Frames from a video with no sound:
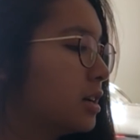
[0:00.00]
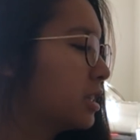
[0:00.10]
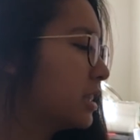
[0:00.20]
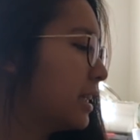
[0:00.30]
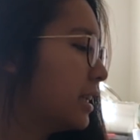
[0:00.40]

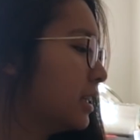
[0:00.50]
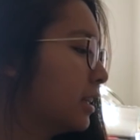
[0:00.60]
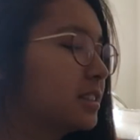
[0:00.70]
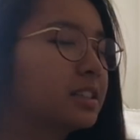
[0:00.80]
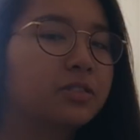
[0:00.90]
just any
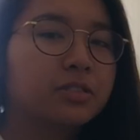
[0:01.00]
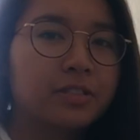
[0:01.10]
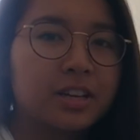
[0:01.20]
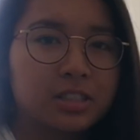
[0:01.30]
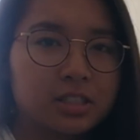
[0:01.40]
like
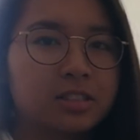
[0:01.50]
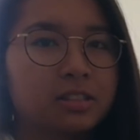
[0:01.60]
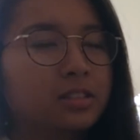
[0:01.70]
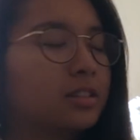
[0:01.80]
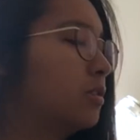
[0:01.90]

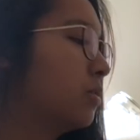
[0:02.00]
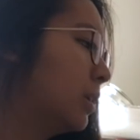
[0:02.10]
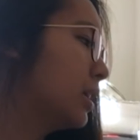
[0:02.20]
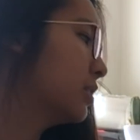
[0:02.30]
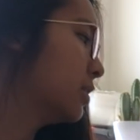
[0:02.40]
self-reflections or
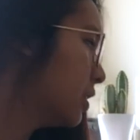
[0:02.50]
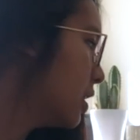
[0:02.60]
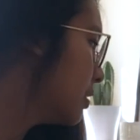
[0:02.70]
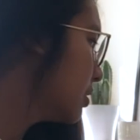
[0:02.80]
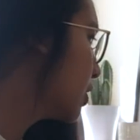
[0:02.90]
lessons
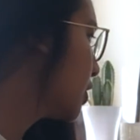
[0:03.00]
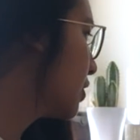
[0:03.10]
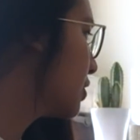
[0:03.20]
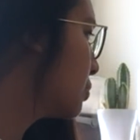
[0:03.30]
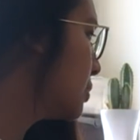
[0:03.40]
learned
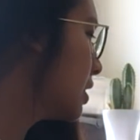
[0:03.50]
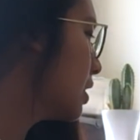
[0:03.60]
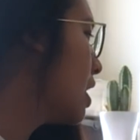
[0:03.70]
during this week.